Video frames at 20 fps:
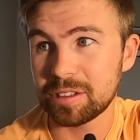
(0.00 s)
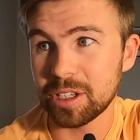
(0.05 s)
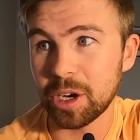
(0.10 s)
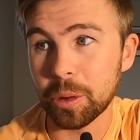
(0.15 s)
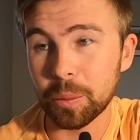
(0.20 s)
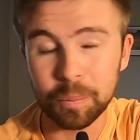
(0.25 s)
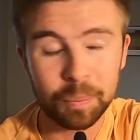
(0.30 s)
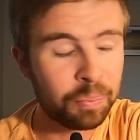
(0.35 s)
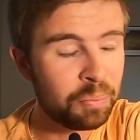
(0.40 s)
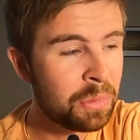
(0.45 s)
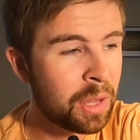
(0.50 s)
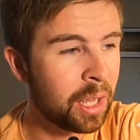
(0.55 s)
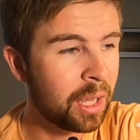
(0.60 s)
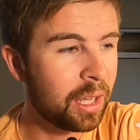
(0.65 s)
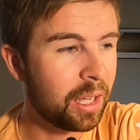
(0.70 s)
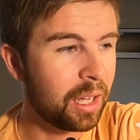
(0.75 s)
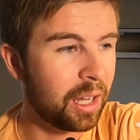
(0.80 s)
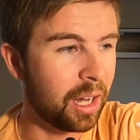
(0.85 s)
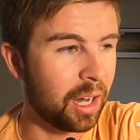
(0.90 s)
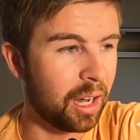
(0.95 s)
So,
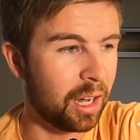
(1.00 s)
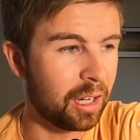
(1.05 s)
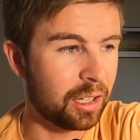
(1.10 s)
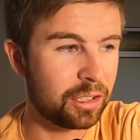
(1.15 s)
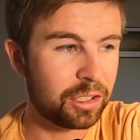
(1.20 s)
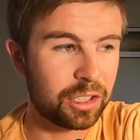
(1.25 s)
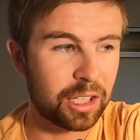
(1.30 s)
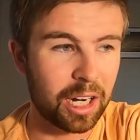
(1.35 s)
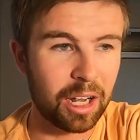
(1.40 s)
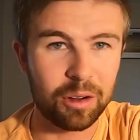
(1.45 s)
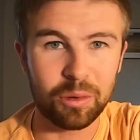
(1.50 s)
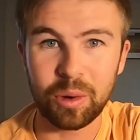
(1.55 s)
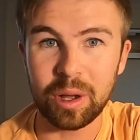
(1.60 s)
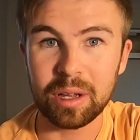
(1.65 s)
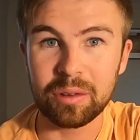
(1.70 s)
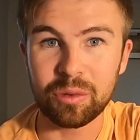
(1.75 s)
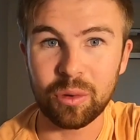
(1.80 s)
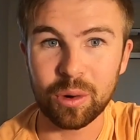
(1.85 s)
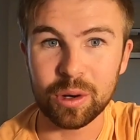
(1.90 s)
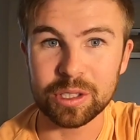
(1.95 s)
uh, shout out
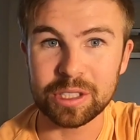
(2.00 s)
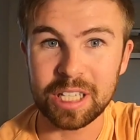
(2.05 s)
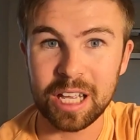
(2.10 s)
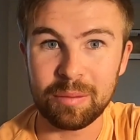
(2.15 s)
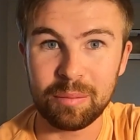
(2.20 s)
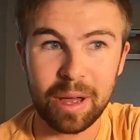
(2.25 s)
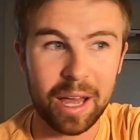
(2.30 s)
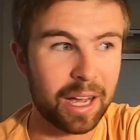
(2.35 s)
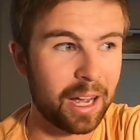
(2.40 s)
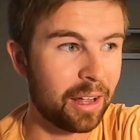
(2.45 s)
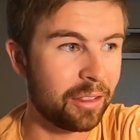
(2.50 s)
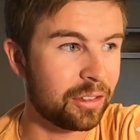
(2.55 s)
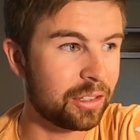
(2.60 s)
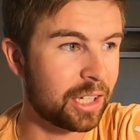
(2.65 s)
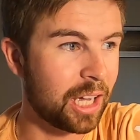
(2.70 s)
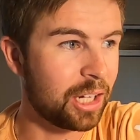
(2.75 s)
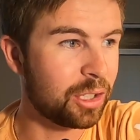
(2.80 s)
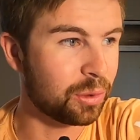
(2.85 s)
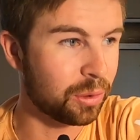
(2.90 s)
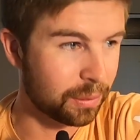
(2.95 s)
Wake Forest getting back on the
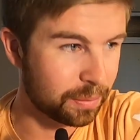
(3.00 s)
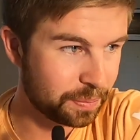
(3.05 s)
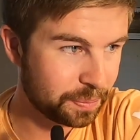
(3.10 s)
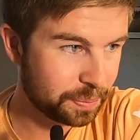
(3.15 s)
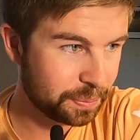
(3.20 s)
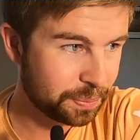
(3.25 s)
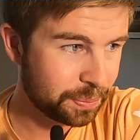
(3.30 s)
schedule.